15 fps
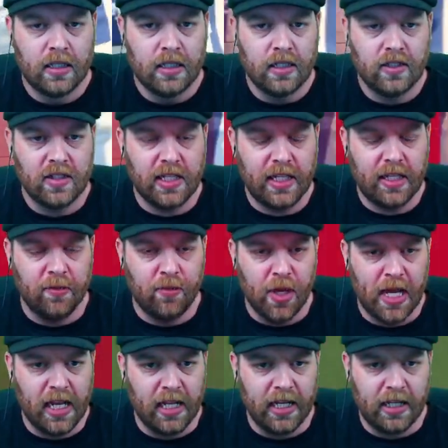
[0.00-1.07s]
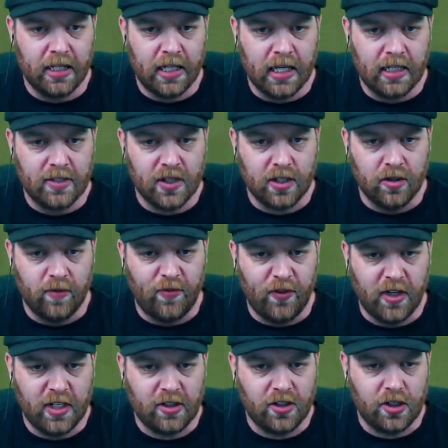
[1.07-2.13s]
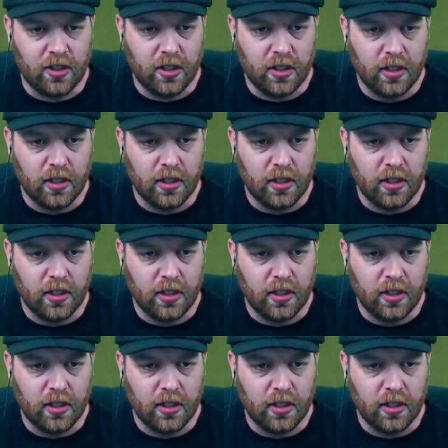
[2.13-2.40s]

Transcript: As Liam Bailey gets a good finish.